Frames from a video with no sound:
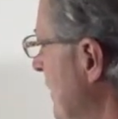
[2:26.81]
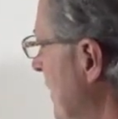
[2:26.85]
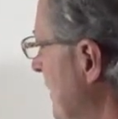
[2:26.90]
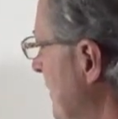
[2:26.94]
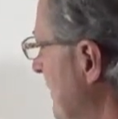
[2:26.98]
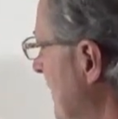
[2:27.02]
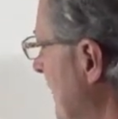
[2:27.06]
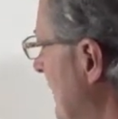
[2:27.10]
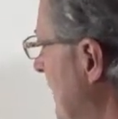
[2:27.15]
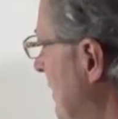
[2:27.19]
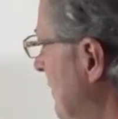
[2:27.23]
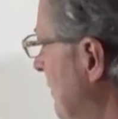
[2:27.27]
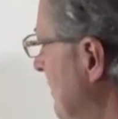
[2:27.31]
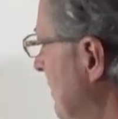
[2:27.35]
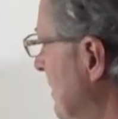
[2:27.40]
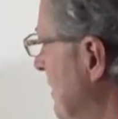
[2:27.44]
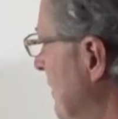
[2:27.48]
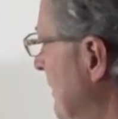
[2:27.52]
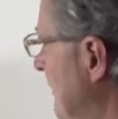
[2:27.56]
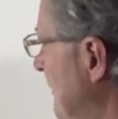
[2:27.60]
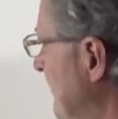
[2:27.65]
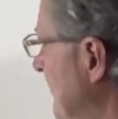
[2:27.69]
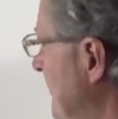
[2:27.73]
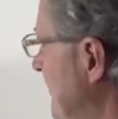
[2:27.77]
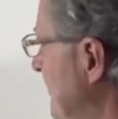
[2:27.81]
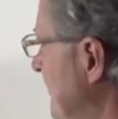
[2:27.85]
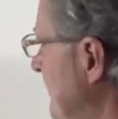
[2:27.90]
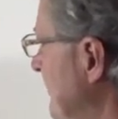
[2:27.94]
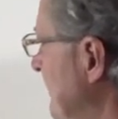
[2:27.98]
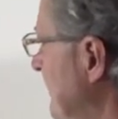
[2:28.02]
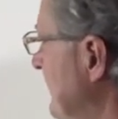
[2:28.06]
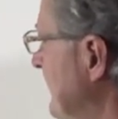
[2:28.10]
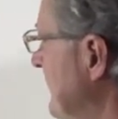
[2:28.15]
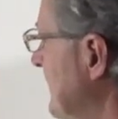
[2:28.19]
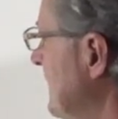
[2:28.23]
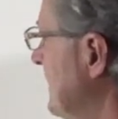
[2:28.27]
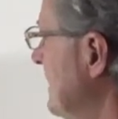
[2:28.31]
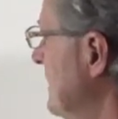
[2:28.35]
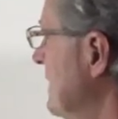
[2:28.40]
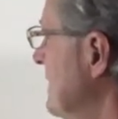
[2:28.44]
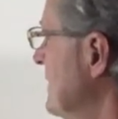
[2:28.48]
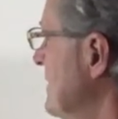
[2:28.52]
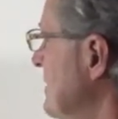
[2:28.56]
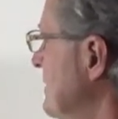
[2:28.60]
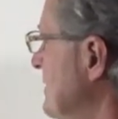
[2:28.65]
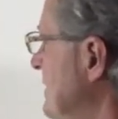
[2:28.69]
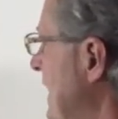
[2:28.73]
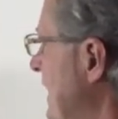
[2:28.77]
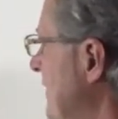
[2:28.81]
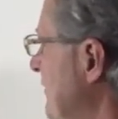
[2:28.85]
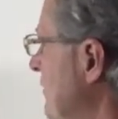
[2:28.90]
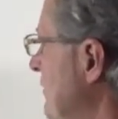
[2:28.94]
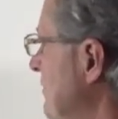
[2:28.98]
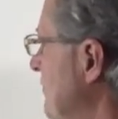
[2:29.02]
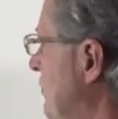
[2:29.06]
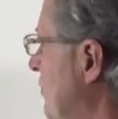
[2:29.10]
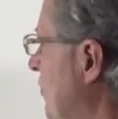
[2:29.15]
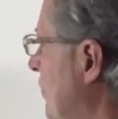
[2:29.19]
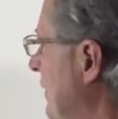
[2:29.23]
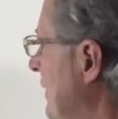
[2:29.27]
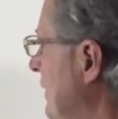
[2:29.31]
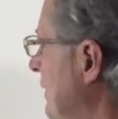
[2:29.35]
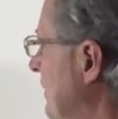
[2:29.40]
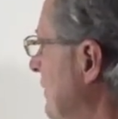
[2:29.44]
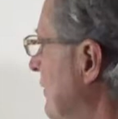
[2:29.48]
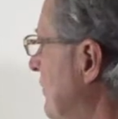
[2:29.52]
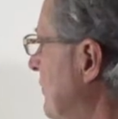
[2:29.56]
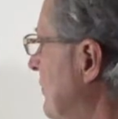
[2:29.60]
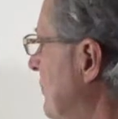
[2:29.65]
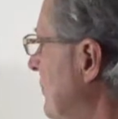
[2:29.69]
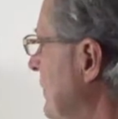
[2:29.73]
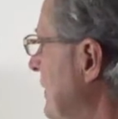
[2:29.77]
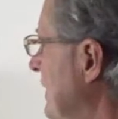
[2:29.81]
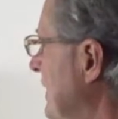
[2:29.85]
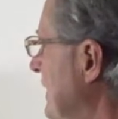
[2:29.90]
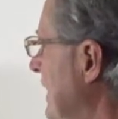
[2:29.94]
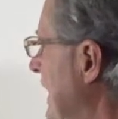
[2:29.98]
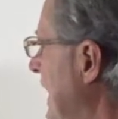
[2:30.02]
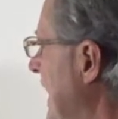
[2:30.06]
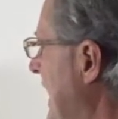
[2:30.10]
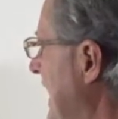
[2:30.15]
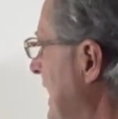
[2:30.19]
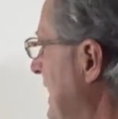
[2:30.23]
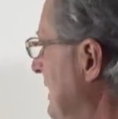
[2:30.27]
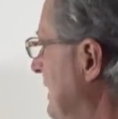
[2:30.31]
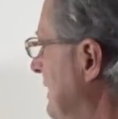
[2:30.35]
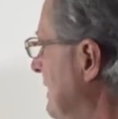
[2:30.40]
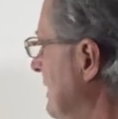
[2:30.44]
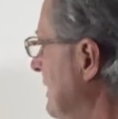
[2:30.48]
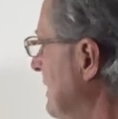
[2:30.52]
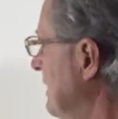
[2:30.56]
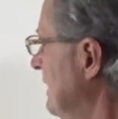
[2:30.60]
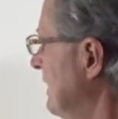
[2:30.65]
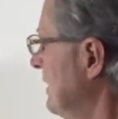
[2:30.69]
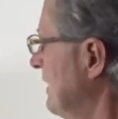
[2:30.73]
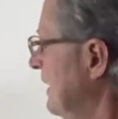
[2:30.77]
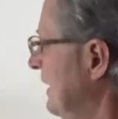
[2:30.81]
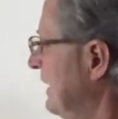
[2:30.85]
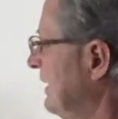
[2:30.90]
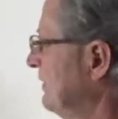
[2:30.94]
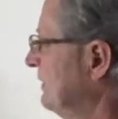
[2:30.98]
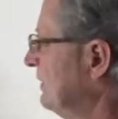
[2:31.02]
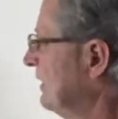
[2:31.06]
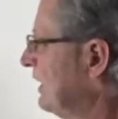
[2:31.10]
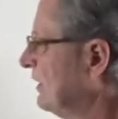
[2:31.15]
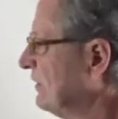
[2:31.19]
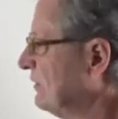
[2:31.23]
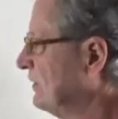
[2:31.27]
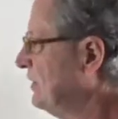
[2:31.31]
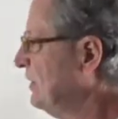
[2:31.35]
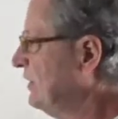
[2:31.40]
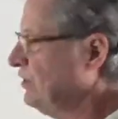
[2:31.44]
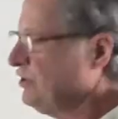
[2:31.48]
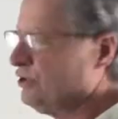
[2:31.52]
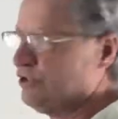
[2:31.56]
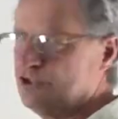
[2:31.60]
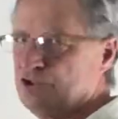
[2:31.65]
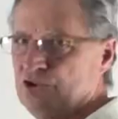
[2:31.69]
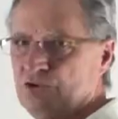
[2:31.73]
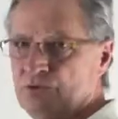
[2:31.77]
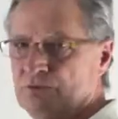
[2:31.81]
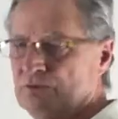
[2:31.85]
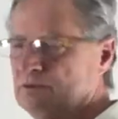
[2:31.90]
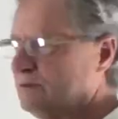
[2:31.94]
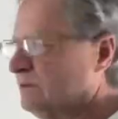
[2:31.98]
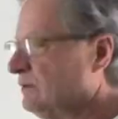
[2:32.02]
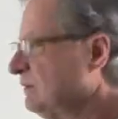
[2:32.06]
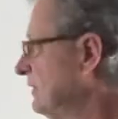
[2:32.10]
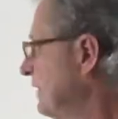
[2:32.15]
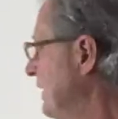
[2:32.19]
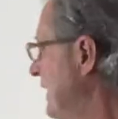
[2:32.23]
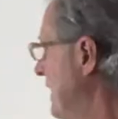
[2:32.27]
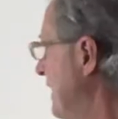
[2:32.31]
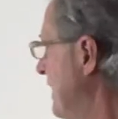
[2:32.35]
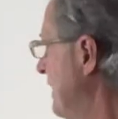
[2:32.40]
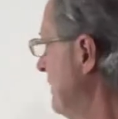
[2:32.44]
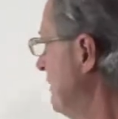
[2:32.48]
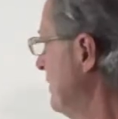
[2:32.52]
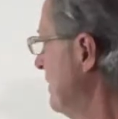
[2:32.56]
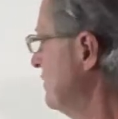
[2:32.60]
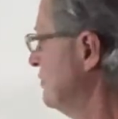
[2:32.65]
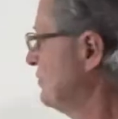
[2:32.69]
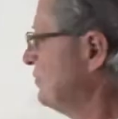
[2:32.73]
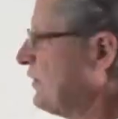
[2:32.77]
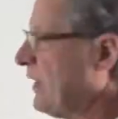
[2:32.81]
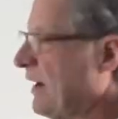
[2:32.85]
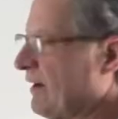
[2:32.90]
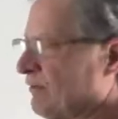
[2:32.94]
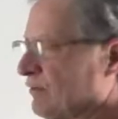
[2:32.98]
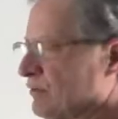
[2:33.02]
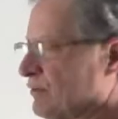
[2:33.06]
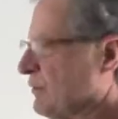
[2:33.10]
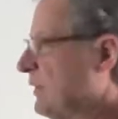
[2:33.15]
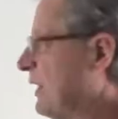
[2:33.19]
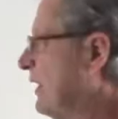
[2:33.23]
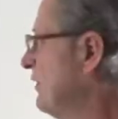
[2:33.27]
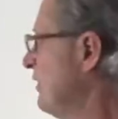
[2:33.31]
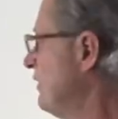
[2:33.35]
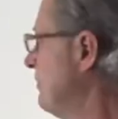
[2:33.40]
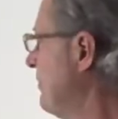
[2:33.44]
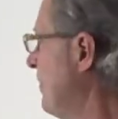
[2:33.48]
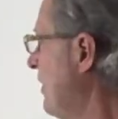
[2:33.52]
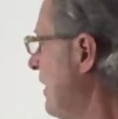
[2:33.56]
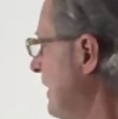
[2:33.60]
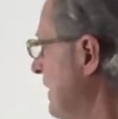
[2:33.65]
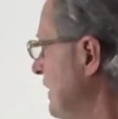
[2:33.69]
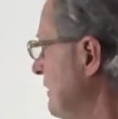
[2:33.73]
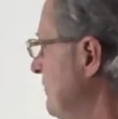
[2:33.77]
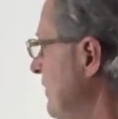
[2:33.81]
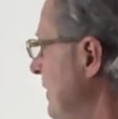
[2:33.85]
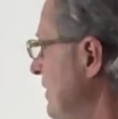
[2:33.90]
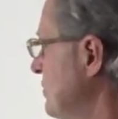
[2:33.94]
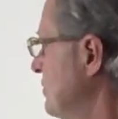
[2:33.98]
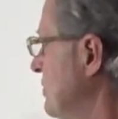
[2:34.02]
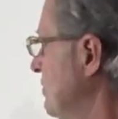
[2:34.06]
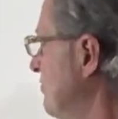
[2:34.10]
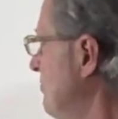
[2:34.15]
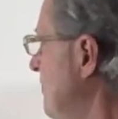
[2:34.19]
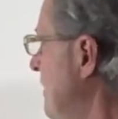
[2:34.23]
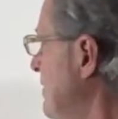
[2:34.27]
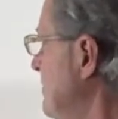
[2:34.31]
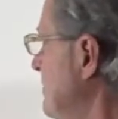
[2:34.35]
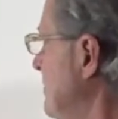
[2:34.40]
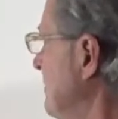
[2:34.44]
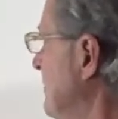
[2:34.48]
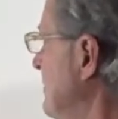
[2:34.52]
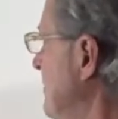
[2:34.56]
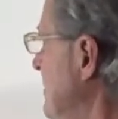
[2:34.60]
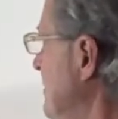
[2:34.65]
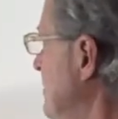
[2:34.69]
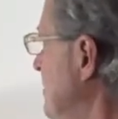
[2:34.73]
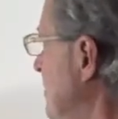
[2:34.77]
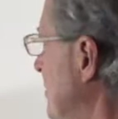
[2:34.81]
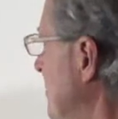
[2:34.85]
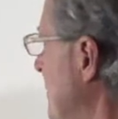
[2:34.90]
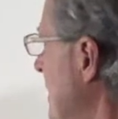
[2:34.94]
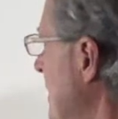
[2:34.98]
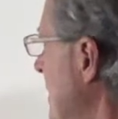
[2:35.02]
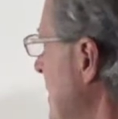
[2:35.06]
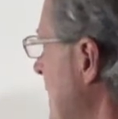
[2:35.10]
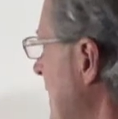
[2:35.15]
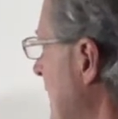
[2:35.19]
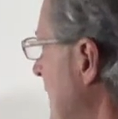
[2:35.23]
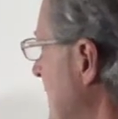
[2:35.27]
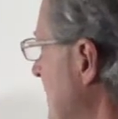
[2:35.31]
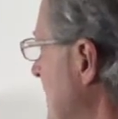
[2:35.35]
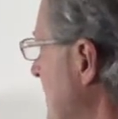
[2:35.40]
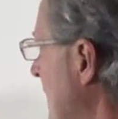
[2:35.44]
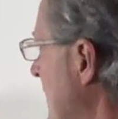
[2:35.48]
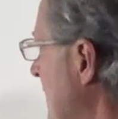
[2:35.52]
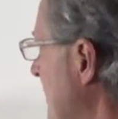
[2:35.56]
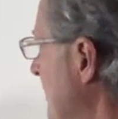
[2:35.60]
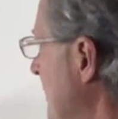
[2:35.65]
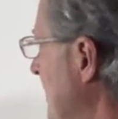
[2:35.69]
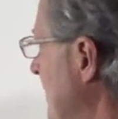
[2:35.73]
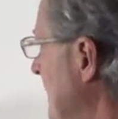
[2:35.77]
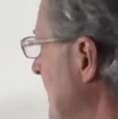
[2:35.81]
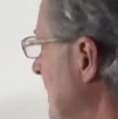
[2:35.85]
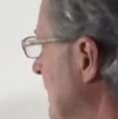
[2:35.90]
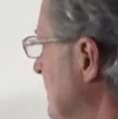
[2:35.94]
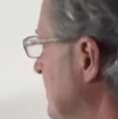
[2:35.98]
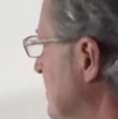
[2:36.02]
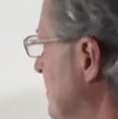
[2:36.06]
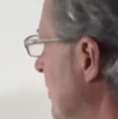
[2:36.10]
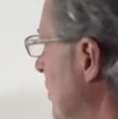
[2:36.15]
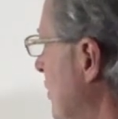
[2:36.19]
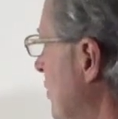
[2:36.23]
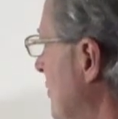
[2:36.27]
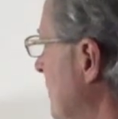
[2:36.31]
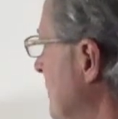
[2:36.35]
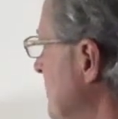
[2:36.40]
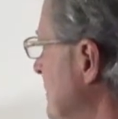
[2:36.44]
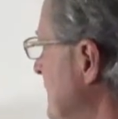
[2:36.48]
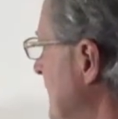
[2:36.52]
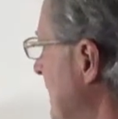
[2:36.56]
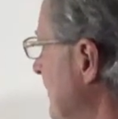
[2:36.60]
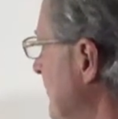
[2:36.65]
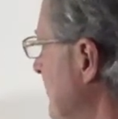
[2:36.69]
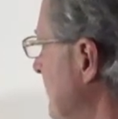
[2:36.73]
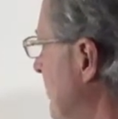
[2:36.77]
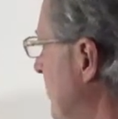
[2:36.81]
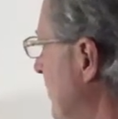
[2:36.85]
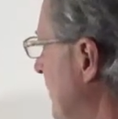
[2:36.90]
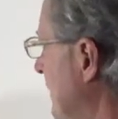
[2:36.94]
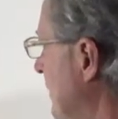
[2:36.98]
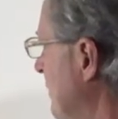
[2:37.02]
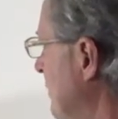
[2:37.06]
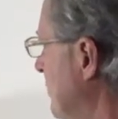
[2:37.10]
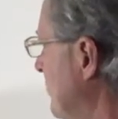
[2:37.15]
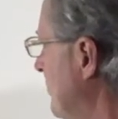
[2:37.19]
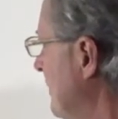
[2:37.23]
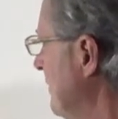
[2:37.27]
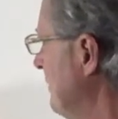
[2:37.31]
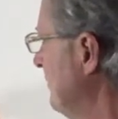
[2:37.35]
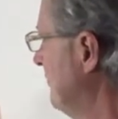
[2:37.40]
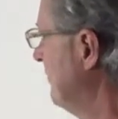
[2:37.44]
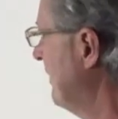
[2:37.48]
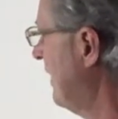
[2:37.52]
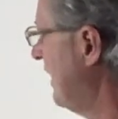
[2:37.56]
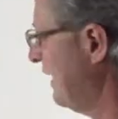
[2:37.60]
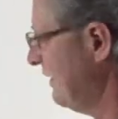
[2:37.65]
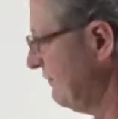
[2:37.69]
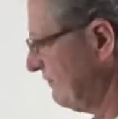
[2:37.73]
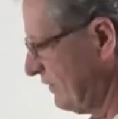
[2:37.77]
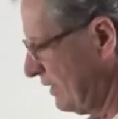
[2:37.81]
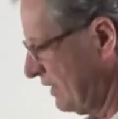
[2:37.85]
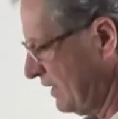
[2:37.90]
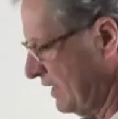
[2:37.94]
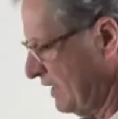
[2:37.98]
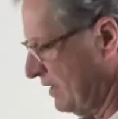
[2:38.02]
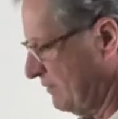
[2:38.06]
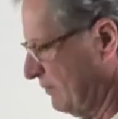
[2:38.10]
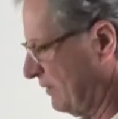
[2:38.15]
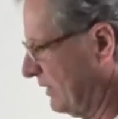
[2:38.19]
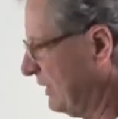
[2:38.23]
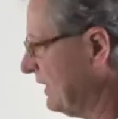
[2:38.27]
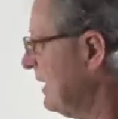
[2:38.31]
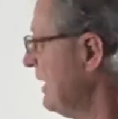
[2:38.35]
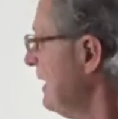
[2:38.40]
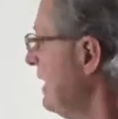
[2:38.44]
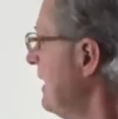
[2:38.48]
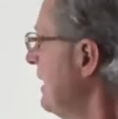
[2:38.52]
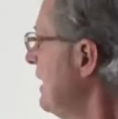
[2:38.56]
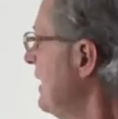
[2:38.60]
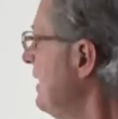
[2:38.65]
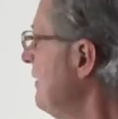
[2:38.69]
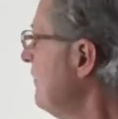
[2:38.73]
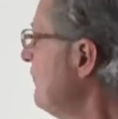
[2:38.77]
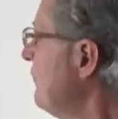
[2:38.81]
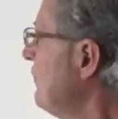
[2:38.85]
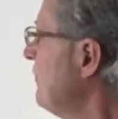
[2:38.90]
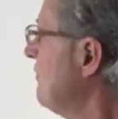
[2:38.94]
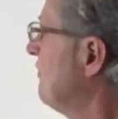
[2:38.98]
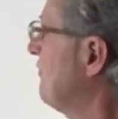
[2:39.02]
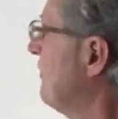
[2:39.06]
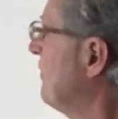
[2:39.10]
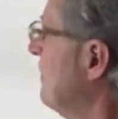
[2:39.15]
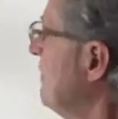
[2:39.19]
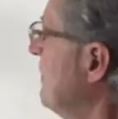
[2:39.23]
around 7.38 in lung tissue, and it travels around the body. In muscle tissue, it might be as low as 7.35. But if the